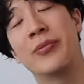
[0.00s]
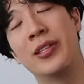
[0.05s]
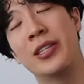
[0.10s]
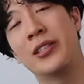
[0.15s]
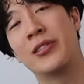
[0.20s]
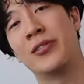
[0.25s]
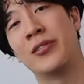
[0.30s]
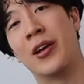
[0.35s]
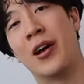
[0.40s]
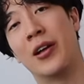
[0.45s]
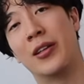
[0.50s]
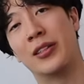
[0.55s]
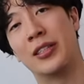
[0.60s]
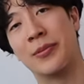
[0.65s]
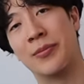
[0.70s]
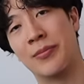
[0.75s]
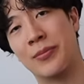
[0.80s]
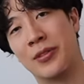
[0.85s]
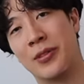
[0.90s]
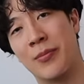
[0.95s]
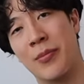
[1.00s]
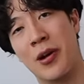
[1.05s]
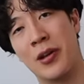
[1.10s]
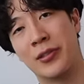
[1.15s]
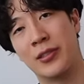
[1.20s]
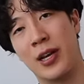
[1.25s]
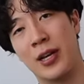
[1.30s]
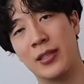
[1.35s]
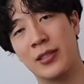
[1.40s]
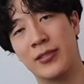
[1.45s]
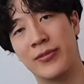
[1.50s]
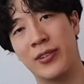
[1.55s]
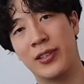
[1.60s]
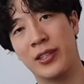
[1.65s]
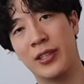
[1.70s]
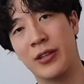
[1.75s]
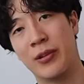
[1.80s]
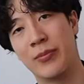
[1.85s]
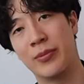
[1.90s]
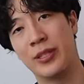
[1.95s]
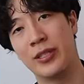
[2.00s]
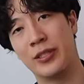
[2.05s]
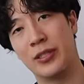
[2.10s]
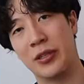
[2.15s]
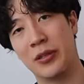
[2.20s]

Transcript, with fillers: please do not de demonetize this video. Please